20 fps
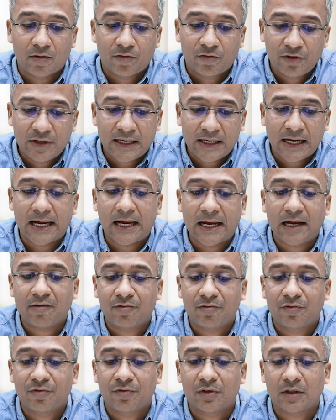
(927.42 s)
we
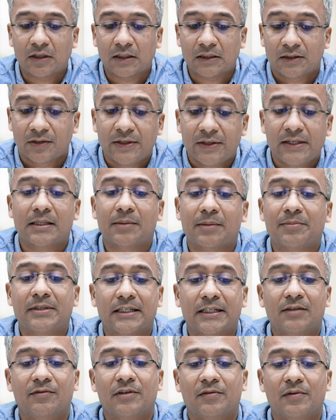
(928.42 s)
have 3
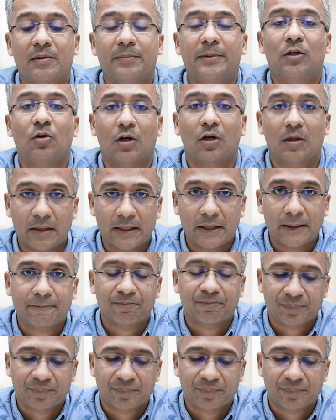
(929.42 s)
subjects which will be taught by